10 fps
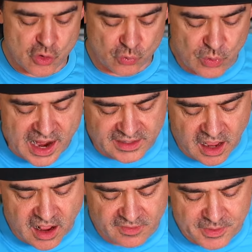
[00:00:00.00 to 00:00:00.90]
right
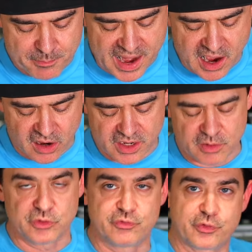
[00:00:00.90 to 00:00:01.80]
on the bear.
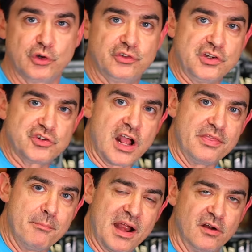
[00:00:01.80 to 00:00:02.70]
First he
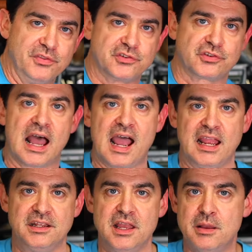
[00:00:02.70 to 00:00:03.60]
shot the bear in the
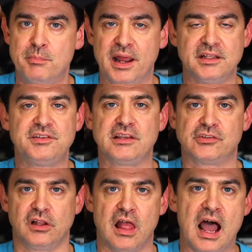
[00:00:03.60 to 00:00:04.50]
side, but it
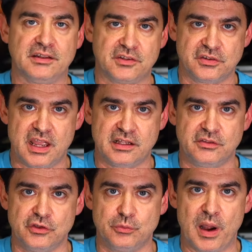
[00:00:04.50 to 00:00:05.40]
takes a lot to take
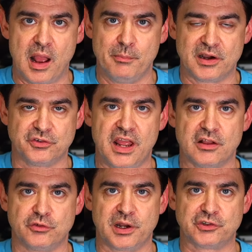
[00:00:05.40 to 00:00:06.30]
these brown bears
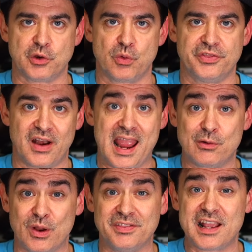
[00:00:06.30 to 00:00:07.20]
down, especially when they're
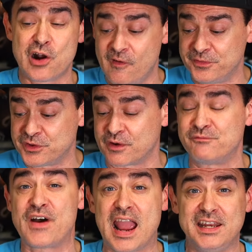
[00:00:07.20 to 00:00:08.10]
angry. And they called this a
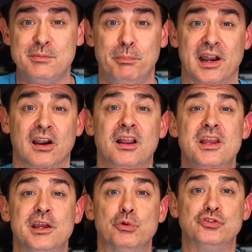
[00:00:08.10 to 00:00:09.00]
fighting bear.
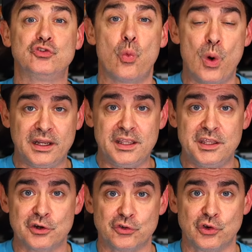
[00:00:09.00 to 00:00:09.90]
It was 20
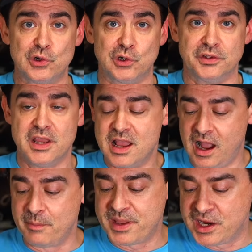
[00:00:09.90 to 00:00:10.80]
years old.
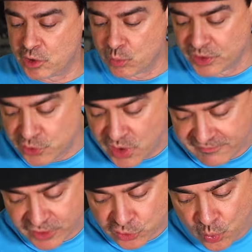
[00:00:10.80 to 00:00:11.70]
Up here, when you
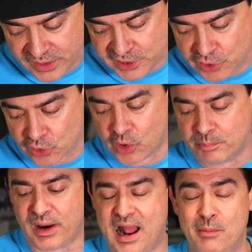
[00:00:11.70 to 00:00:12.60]
have a
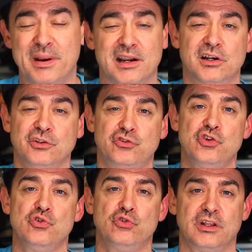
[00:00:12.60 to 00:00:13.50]
20-year-old brown bear, it's
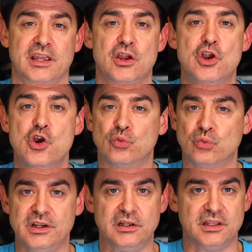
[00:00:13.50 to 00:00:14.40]
usually
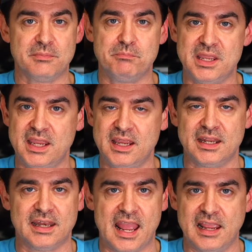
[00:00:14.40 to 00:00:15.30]
really
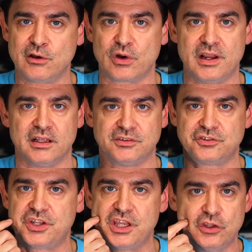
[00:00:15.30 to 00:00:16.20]
mean and angry. Its
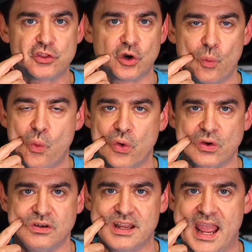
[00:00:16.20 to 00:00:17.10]
teeth are
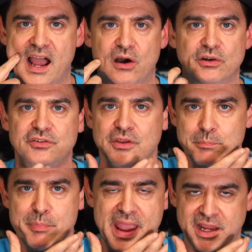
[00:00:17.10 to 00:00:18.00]
worn down. It's
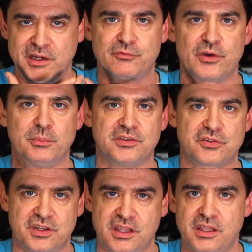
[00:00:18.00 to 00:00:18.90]
in pain from
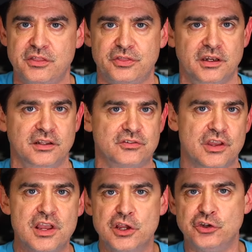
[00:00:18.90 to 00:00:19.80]
its teeth and its
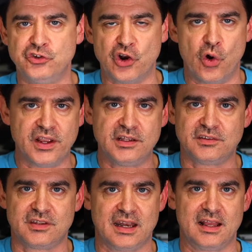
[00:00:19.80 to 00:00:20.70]

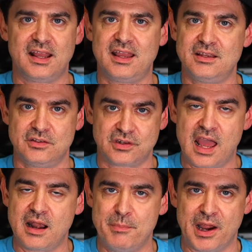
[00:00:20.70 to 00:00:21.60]
joints. And it's
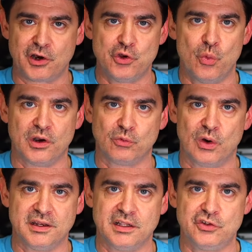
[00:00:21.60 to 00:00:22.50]
not a bear you want to
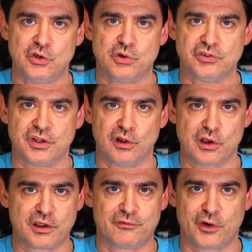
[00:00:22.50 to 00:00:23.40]
run into because they're
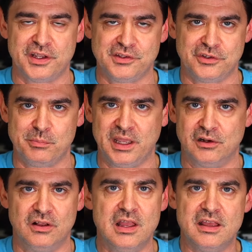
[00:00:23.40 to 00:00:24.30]
looking for an easy
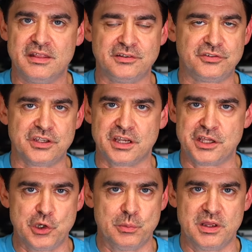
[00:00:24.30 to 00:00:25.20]
meal. They see a
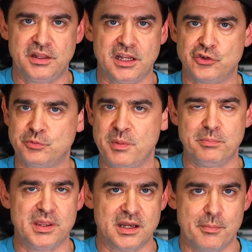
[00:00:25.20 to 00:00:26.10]
human. They just may
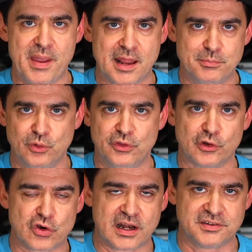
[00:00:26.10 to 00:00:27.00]
be in a bad mood.
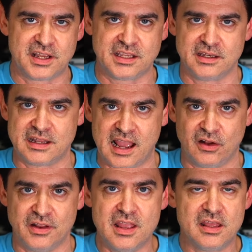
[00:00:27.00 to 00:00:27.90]
They'll try to take you down.